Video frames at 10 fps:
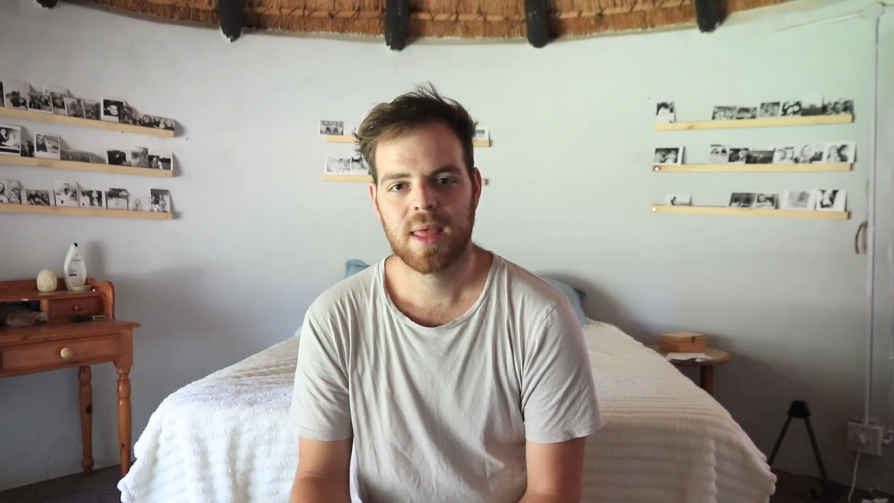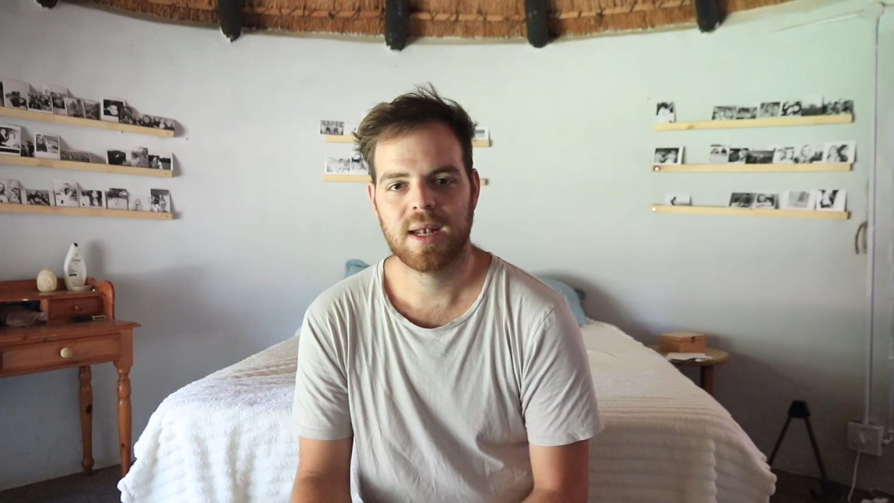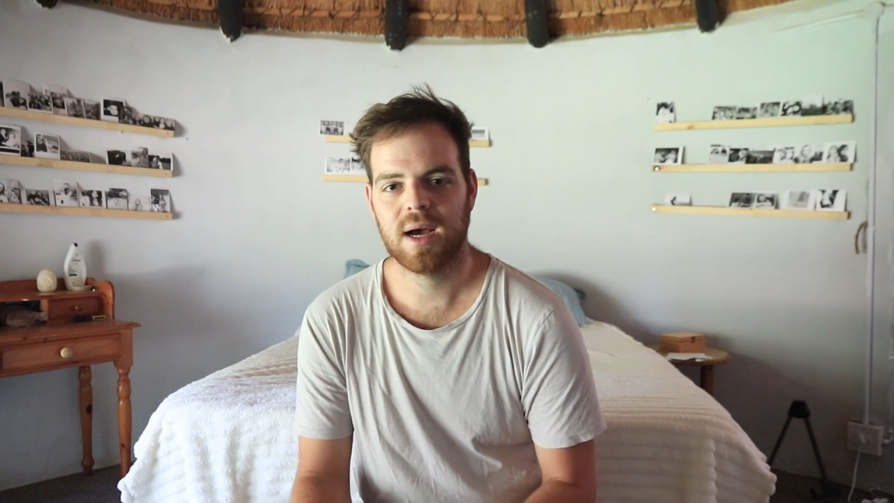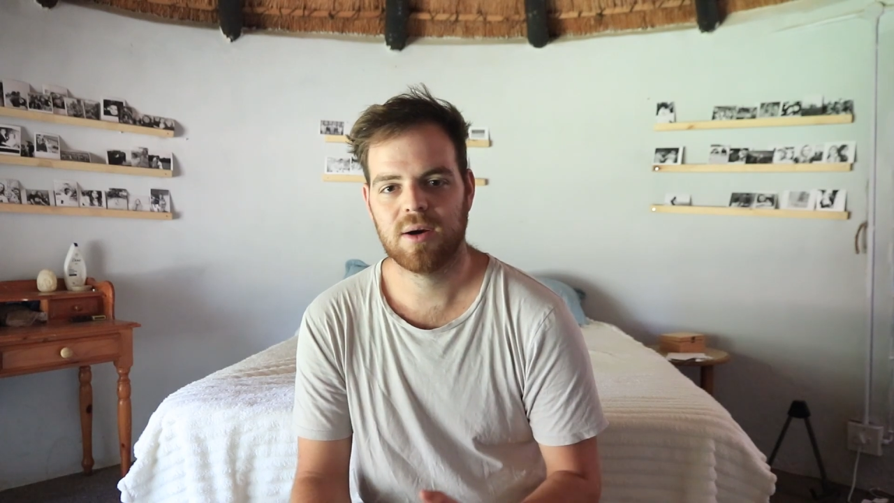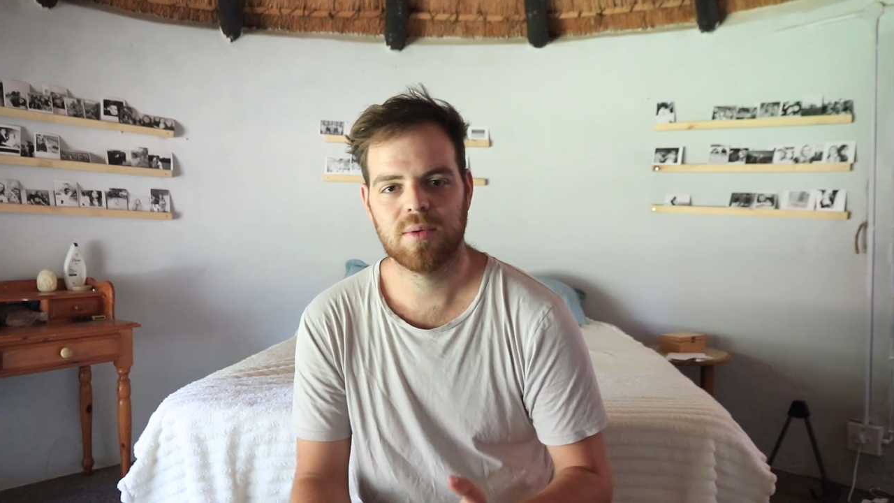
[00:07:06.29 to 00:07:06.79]

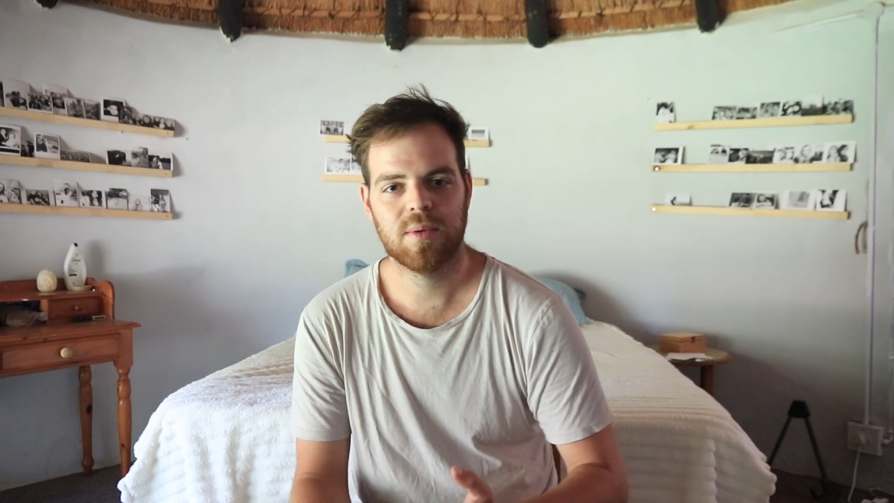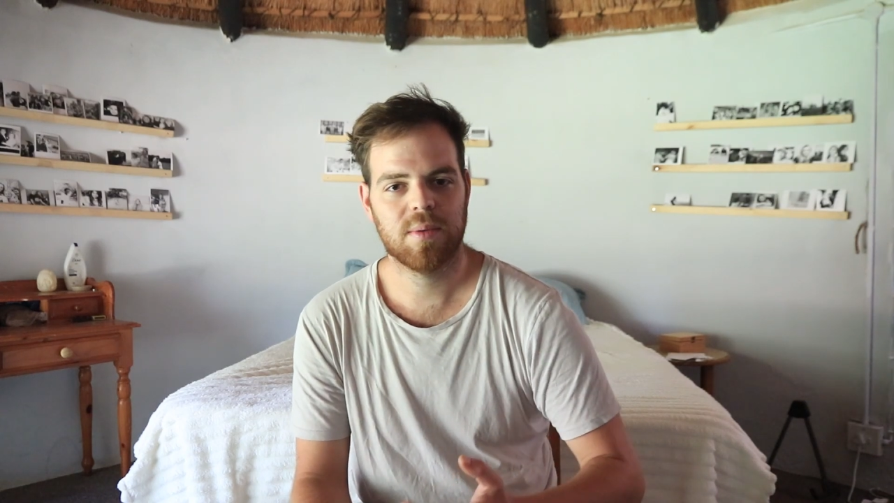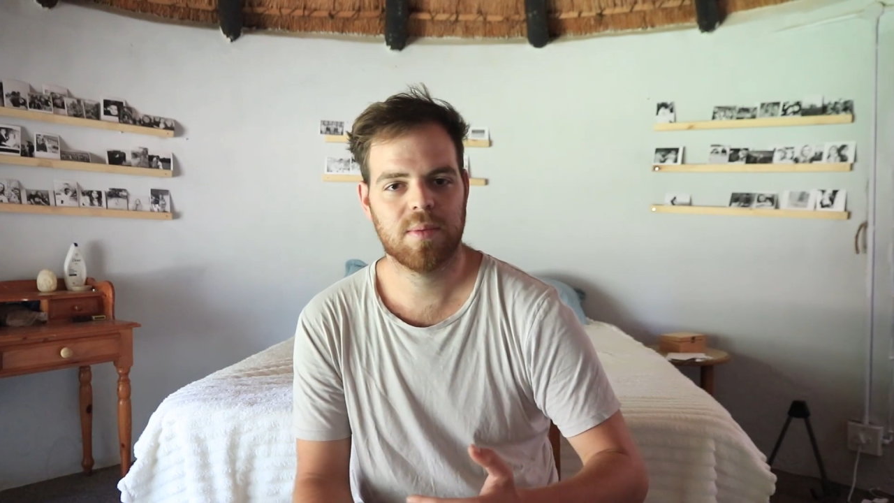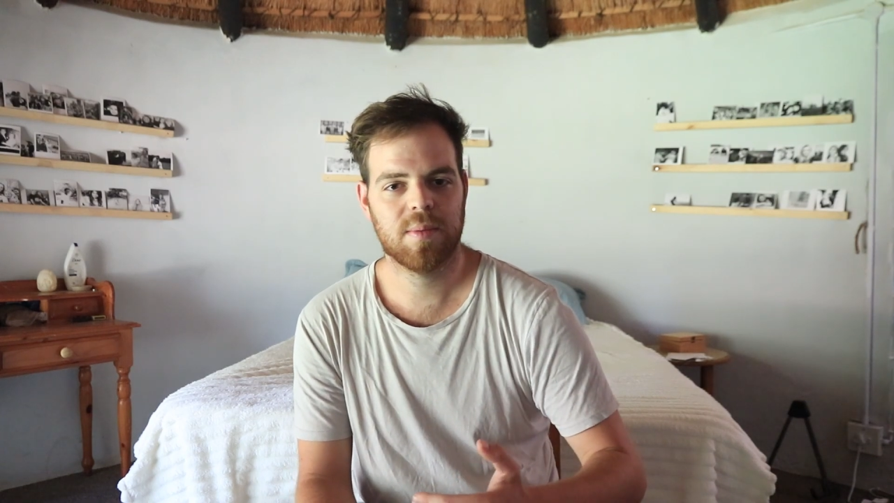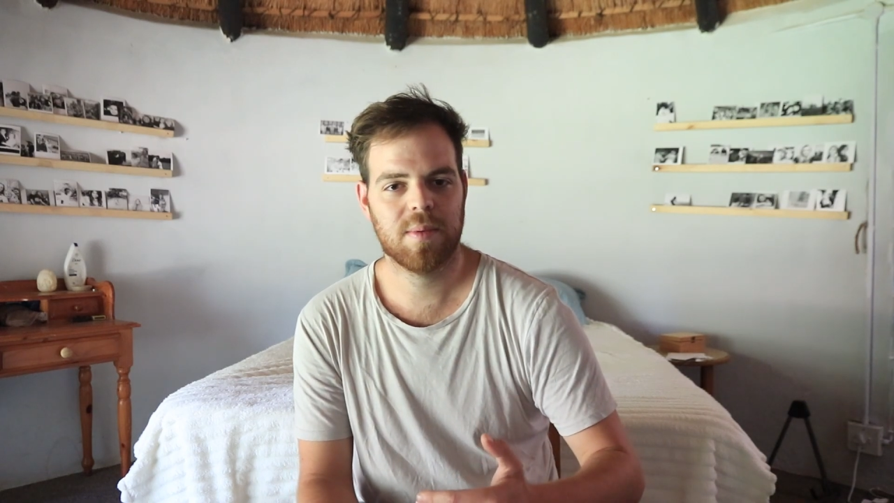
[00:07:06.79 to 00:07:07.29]
Now,
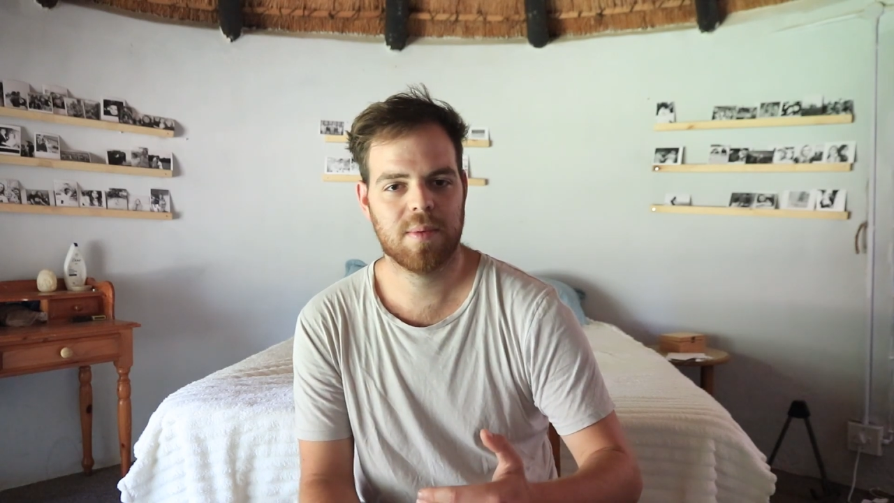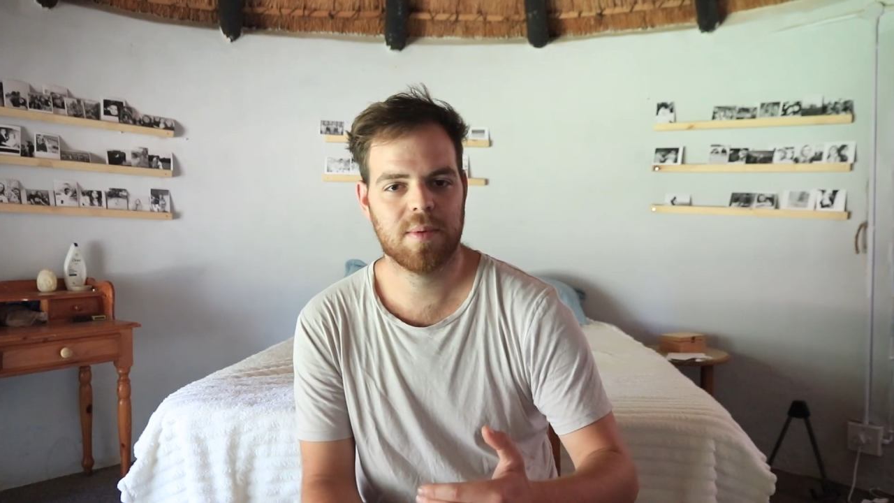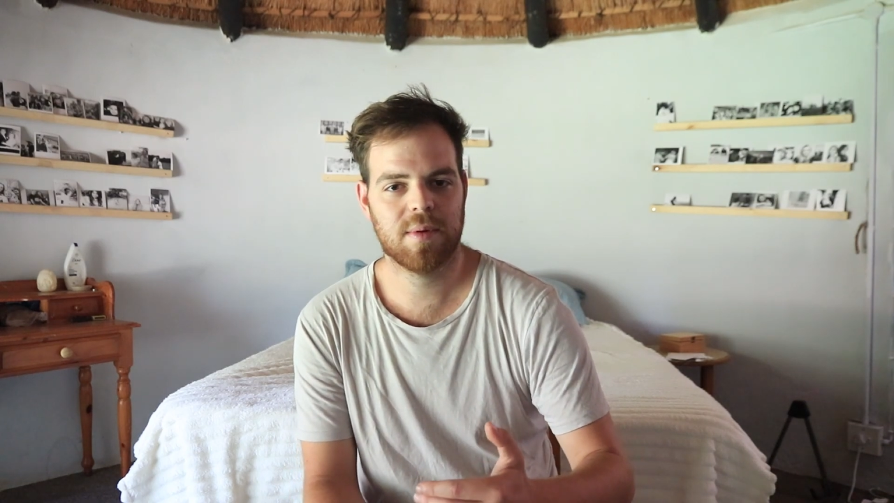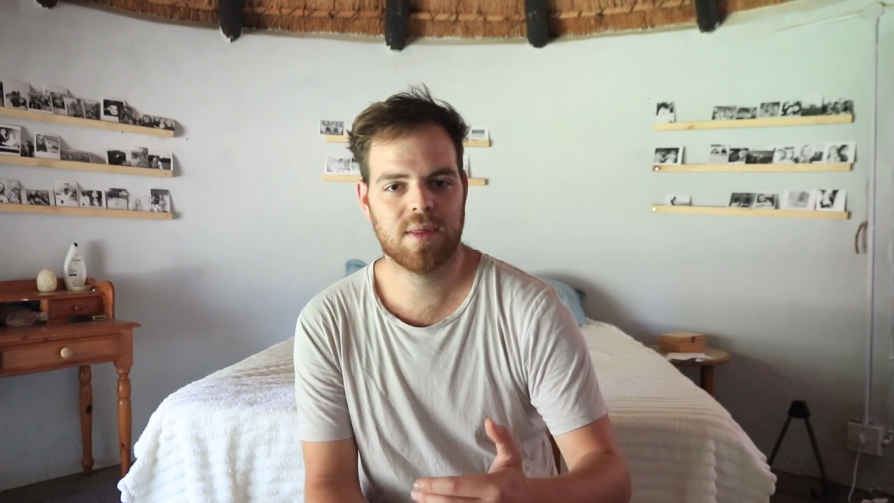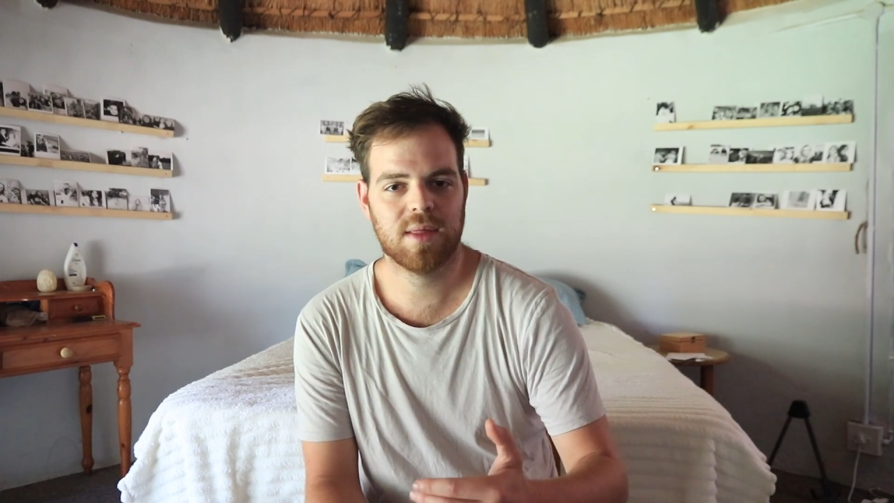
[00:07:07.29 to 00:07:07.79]

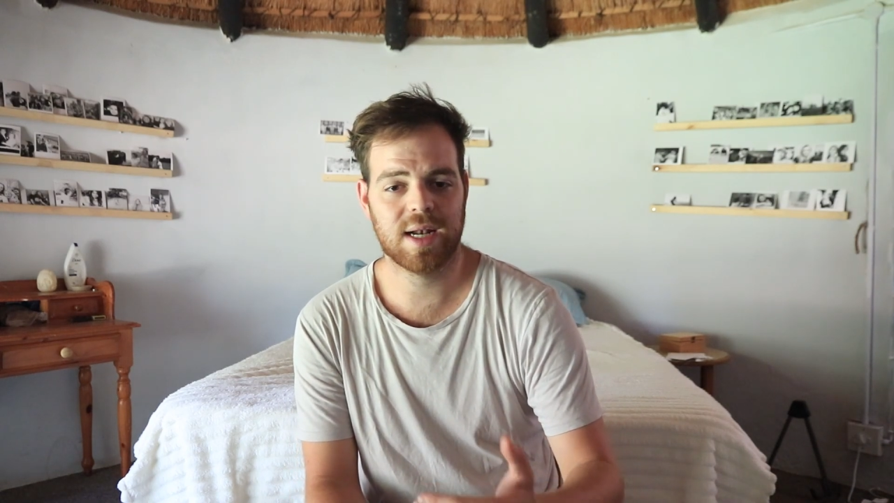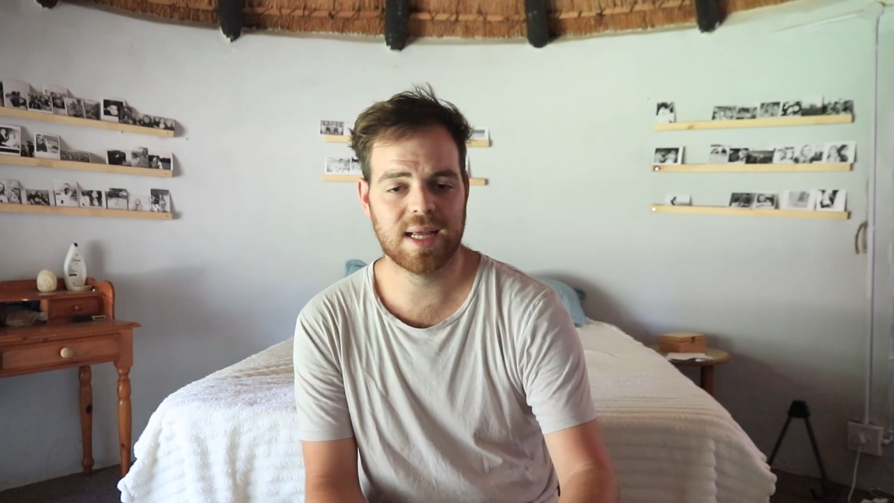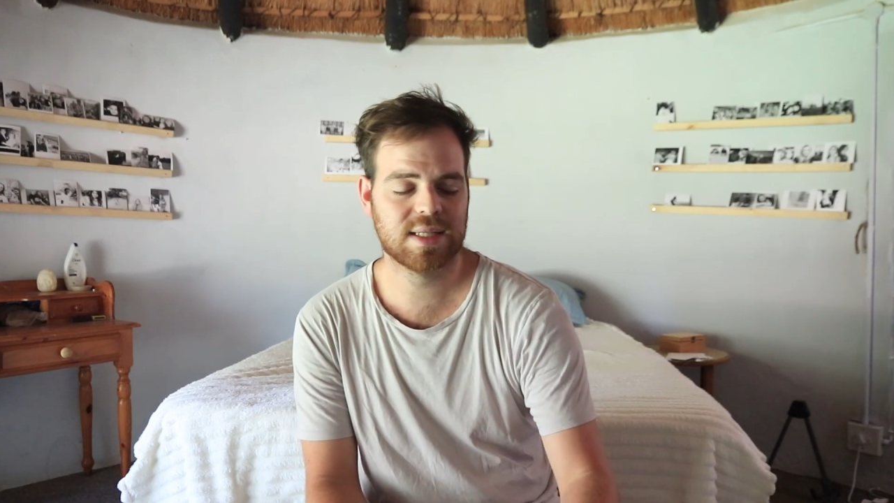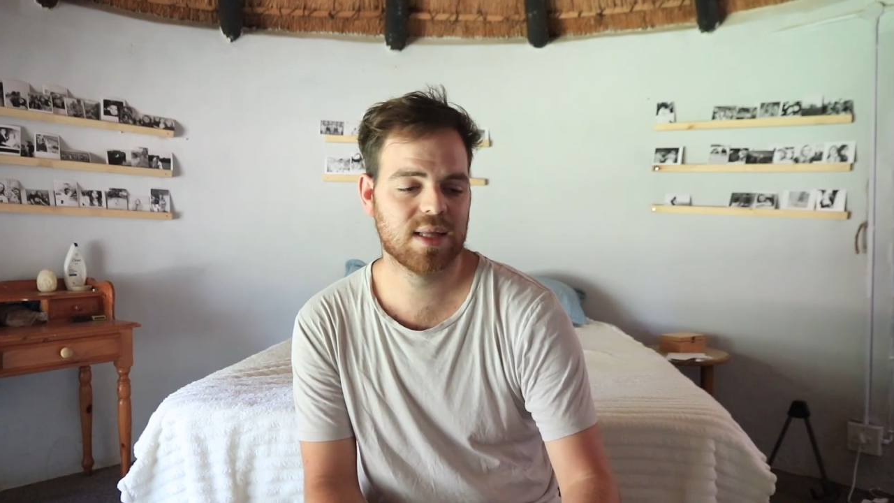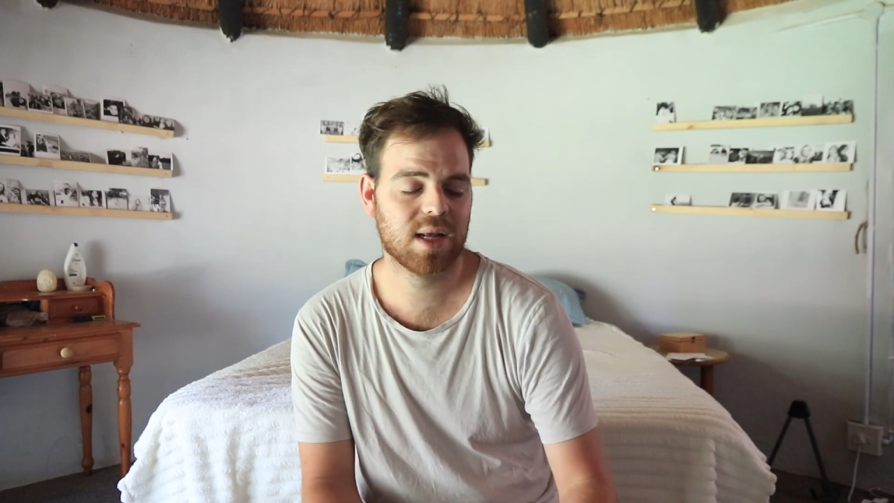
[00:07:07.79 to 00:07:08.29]
the
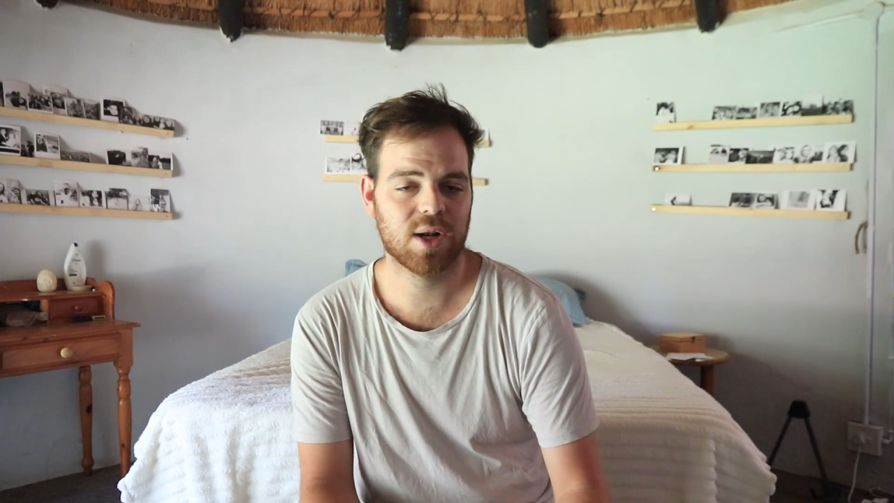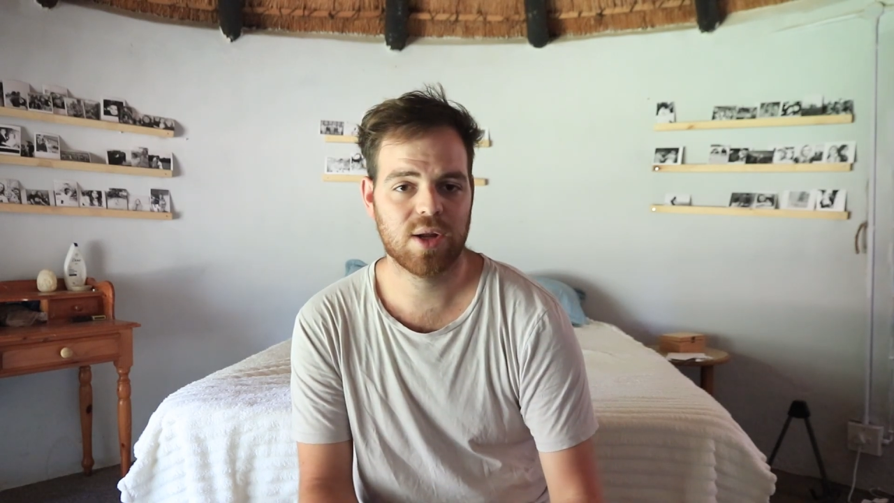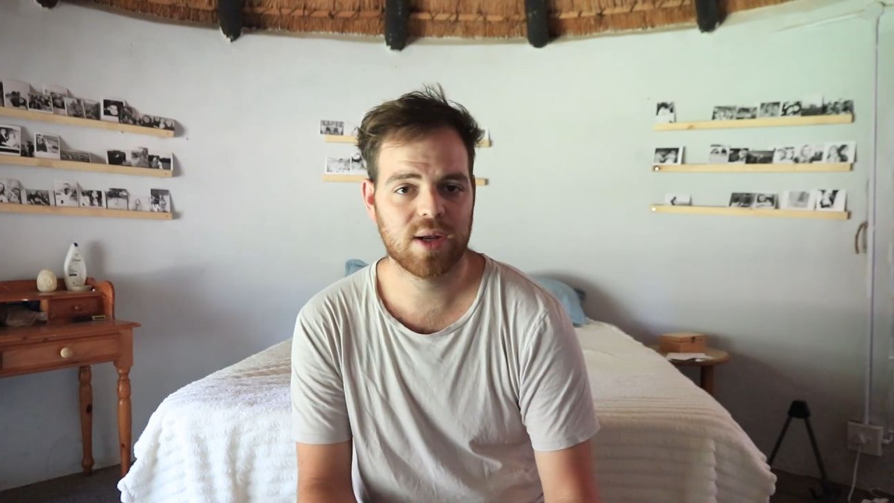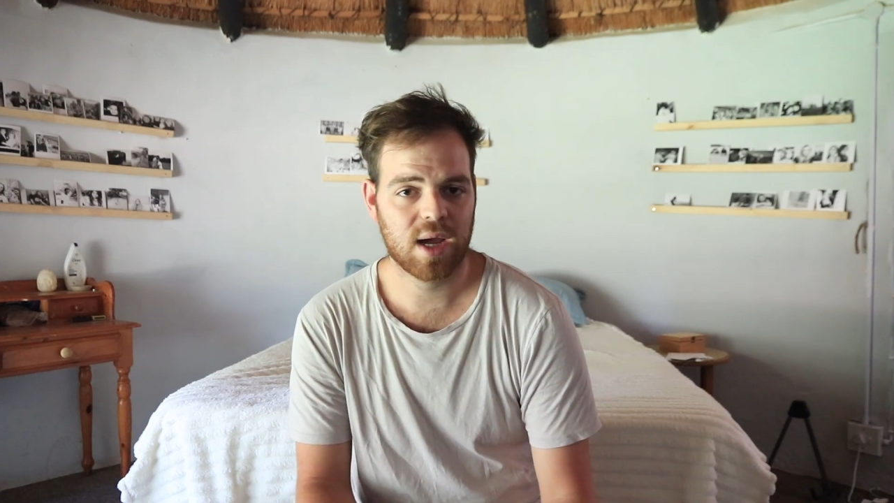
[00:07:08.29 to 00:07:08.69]
lesson that I learned